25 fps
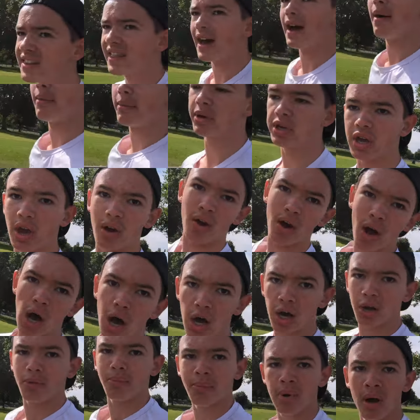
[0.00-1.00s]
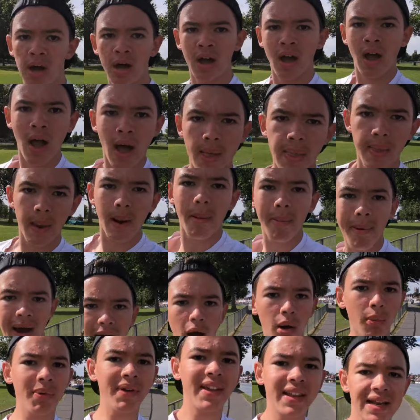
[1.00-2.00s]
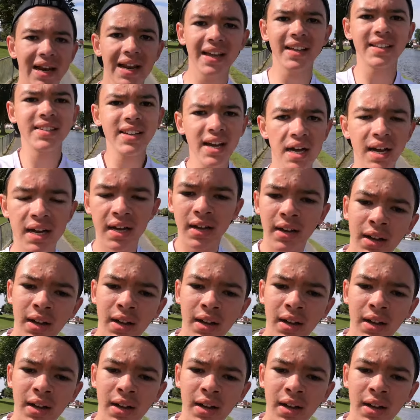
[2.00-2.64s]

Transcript: that we go home, and then about a week later